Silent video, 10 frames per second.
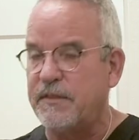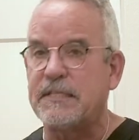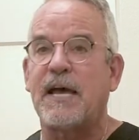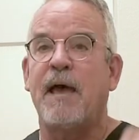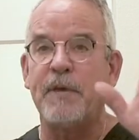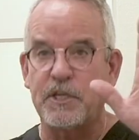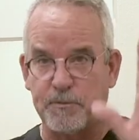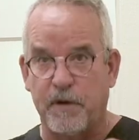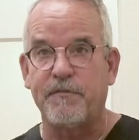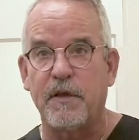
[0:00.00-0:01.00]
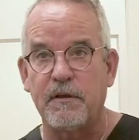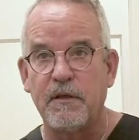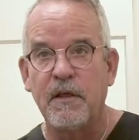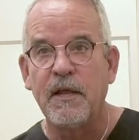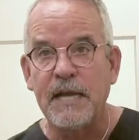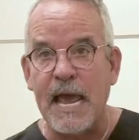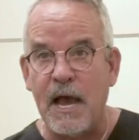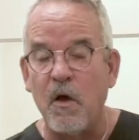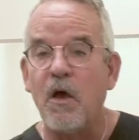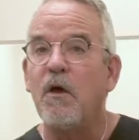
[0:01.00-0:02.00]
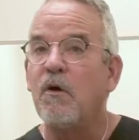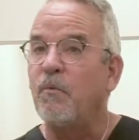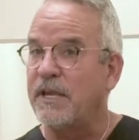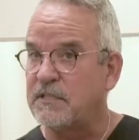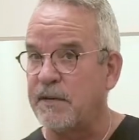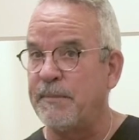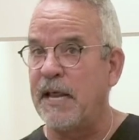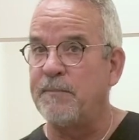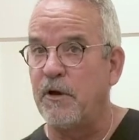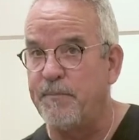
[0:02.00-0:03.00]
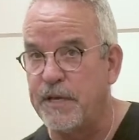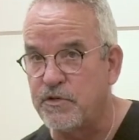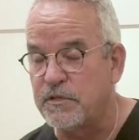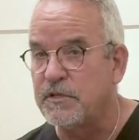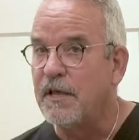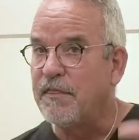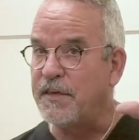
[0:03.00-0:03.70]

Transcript: The timing is perfect. Now, we inseminated both bitches.